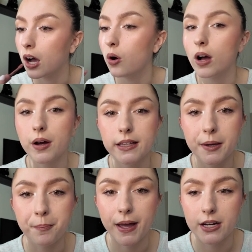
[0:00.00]
Oh wow, it
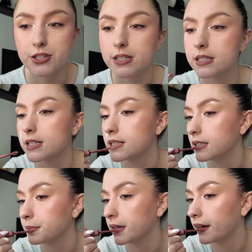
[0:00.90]
like matches this
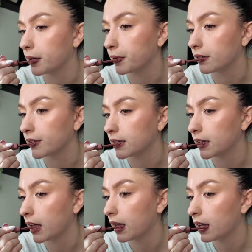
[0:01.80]
lip liner
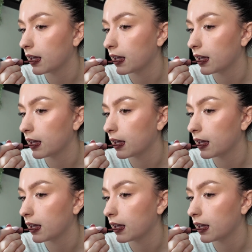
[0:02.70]
perfectly.